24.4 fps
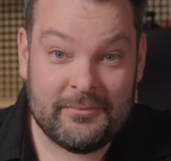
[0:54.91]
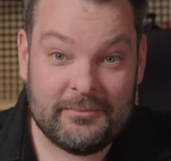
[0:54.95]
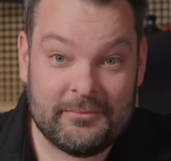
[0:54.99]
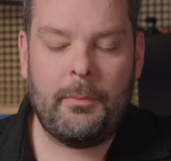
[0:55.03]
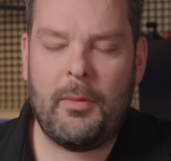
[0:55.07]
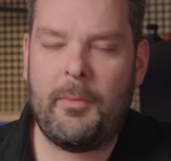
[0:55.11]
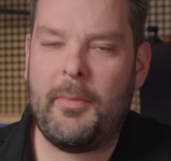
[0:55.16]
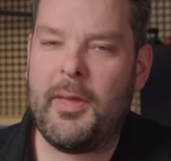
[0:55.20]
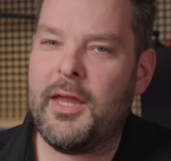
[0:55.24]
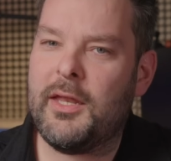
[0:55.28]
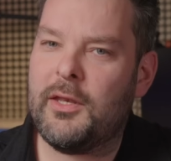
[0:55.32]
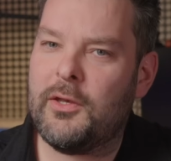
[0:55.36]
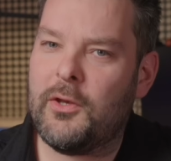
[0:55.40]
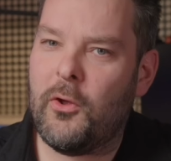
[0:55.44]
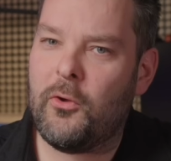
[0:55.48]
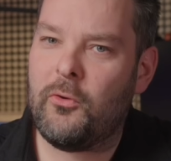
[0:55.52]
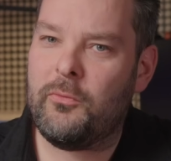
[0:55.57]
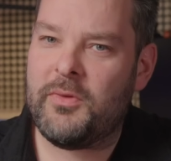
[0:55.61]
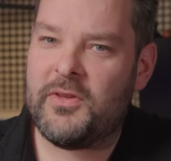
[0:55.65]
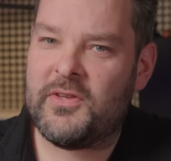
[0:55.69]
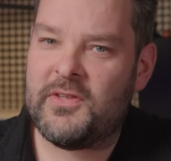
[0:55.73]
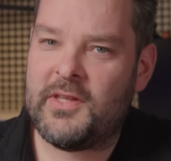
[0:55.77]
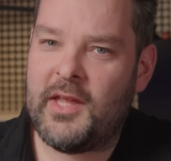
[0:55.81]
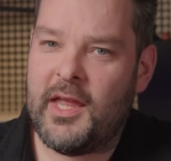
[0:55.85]
But make no
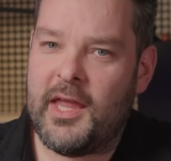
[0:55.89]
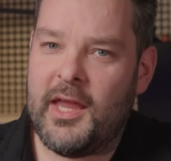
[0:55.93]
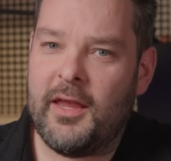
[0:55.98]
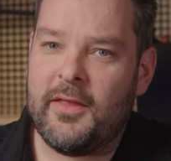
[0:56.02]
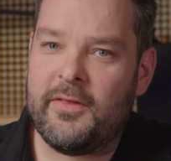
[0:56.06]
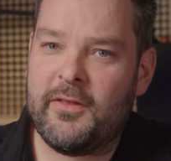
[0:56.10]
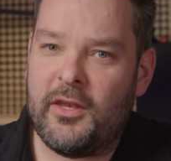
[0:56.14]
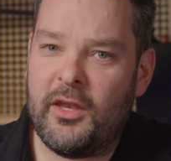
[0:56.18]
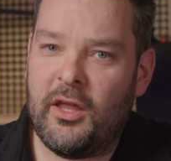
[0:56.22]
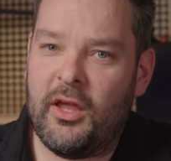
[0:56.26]
mistake, the